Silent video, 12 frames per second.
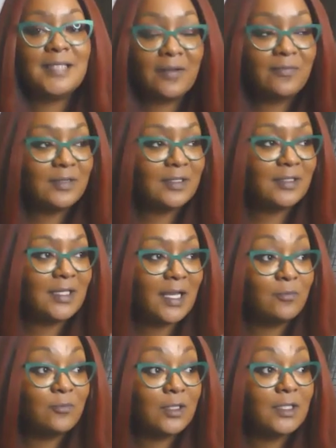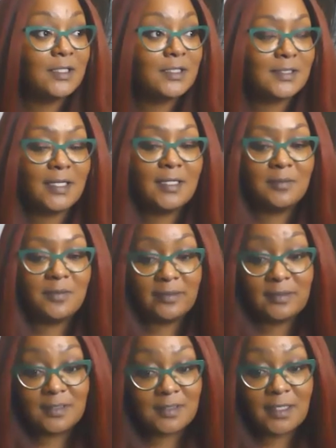definitely I'm really excited about this.